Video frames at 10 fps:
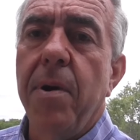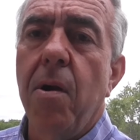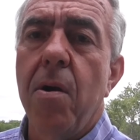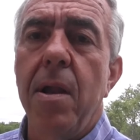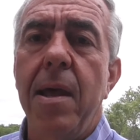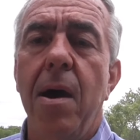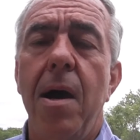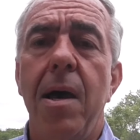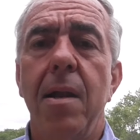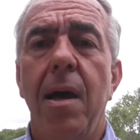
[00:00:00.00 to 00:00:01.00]
But early
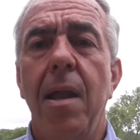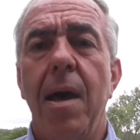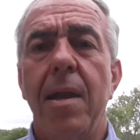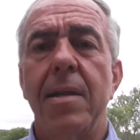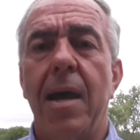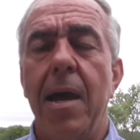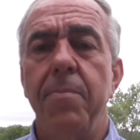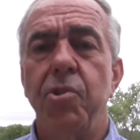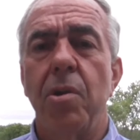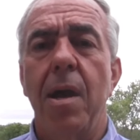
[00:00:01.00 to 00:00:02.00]
on, a lot of
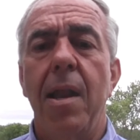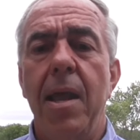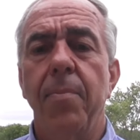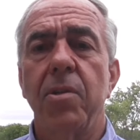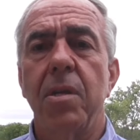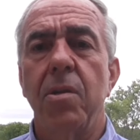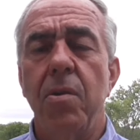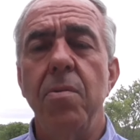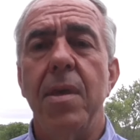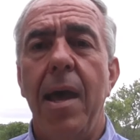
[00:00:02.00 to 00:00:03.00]
times, you're not able to
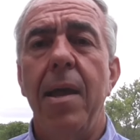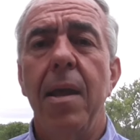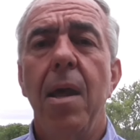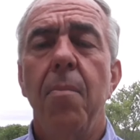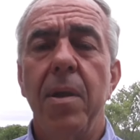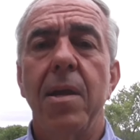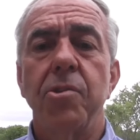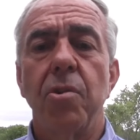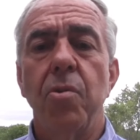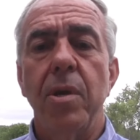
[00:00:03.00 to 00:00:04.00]
do that
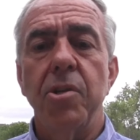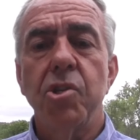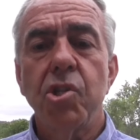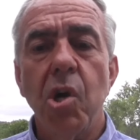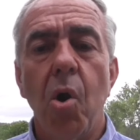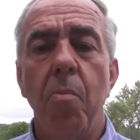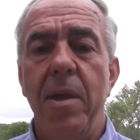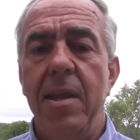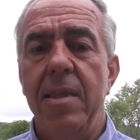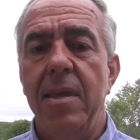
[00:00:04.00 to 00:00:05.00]
because they're doing so
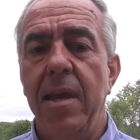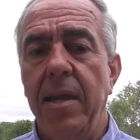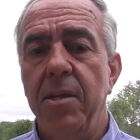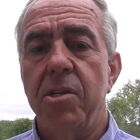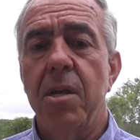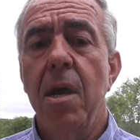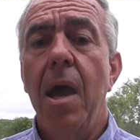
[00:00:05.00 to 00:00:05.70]
many things.